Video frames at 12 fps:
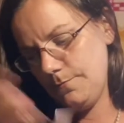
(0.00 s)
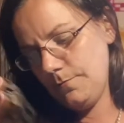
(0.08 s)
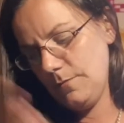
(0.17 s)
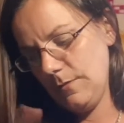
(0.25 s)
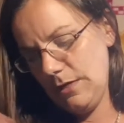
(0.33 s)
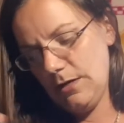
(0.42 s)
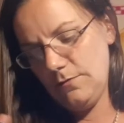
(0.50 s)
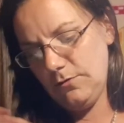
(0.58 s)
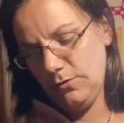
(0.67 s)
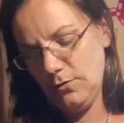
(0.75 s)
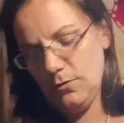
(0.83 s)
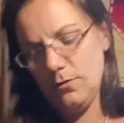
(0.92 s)
Eight of
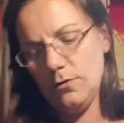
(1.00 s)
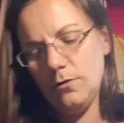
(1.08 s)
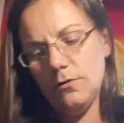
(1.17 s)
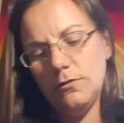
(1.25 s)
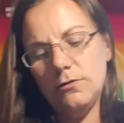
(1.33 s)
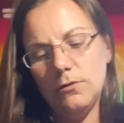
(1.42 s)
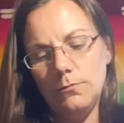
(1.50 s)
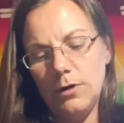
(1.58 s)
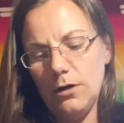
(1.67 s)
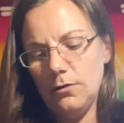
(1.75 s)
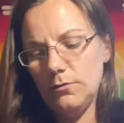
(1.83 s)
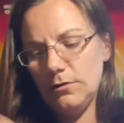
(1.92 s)
Swords. So
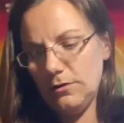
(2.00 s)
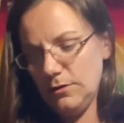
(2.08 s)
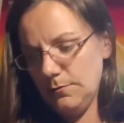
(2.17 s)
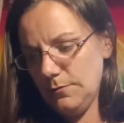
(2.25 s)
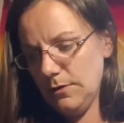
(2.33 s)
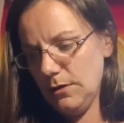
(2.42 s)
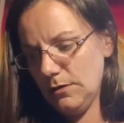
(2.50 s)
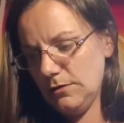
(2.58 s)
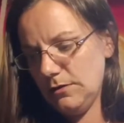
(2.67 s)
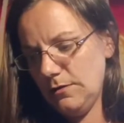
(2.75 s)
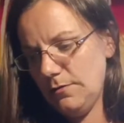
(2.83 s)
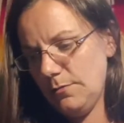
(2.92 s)
bound to something.
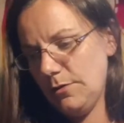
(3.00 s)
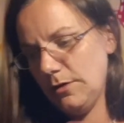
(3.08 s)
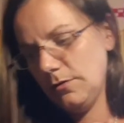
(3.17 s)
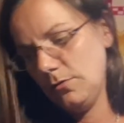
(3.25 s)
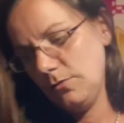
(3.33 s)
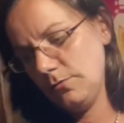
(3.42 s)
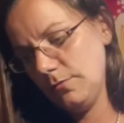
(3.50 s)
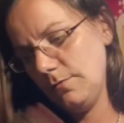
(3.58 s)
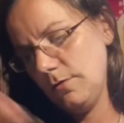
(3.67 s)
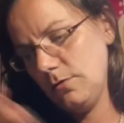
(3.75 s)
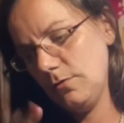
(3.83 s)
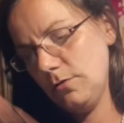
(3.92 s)
Seven of Pentacles
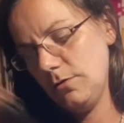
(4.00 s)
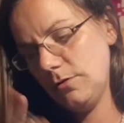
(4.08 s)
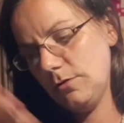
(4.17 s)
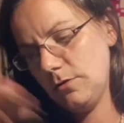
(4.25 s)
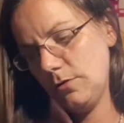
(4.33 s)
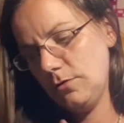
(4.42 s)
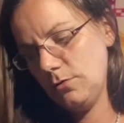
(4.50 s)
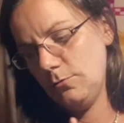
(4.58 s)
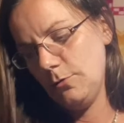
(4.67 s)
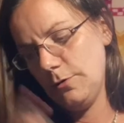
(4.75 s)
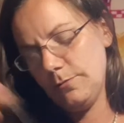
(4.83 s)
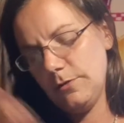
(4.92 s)
reversed. Two
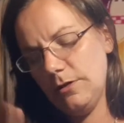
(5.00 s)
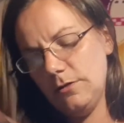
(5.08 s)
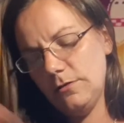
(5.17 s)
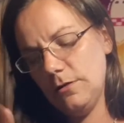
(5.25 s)
more, please.